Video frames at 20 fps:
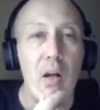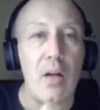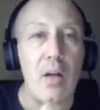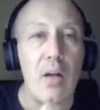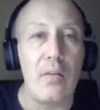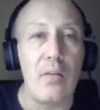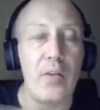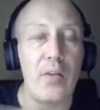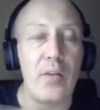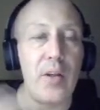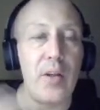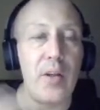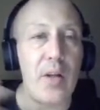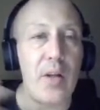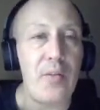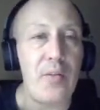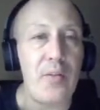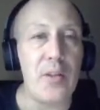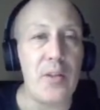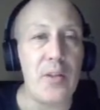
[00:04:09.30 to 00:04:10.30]

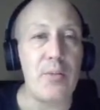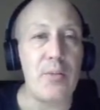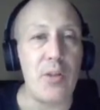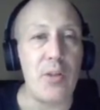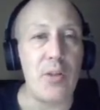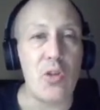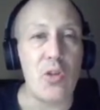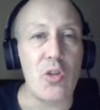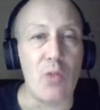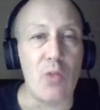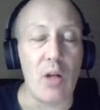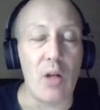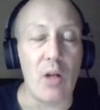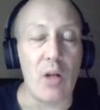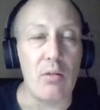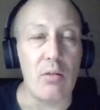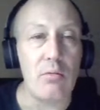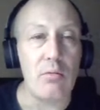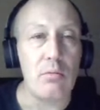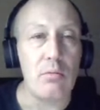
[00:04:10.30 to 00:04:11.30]
Philadelphia has been
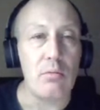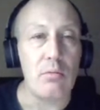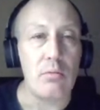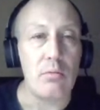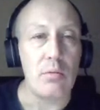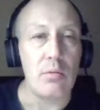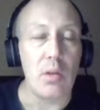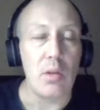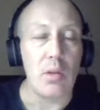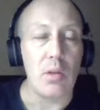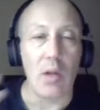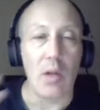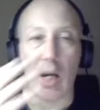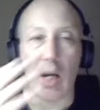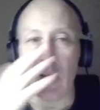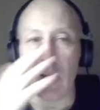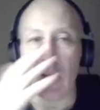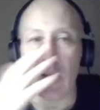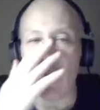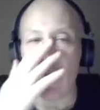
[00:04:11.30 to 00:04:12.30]
struggling.
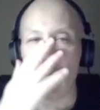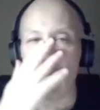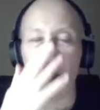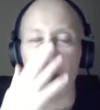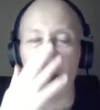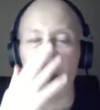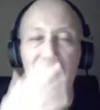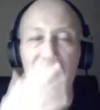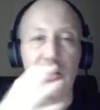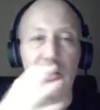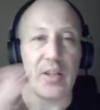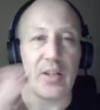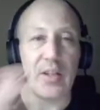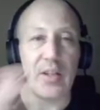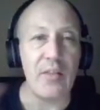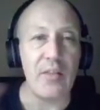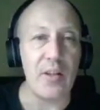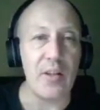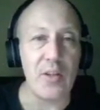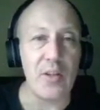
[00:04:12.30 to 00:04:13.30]
I don't like their
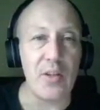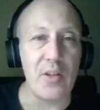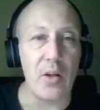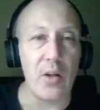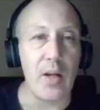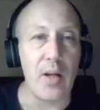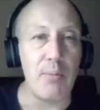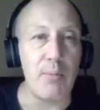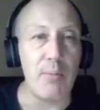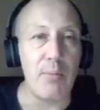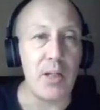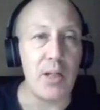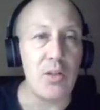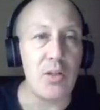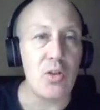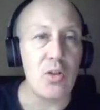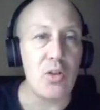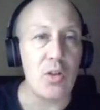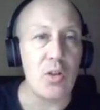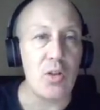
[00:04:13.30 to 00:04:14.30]
defense all that
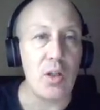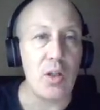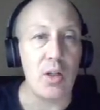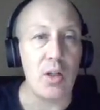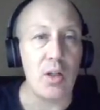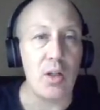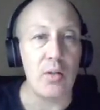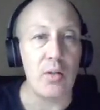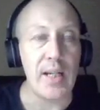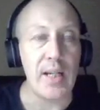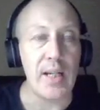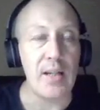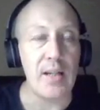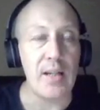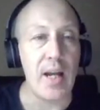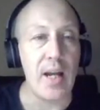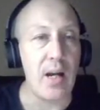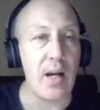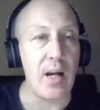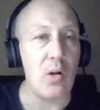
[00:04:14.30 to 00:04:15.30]
much right
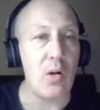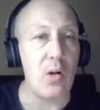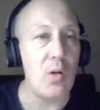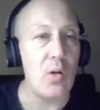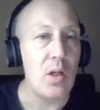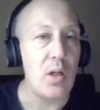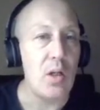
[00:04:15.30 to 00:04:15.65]
now.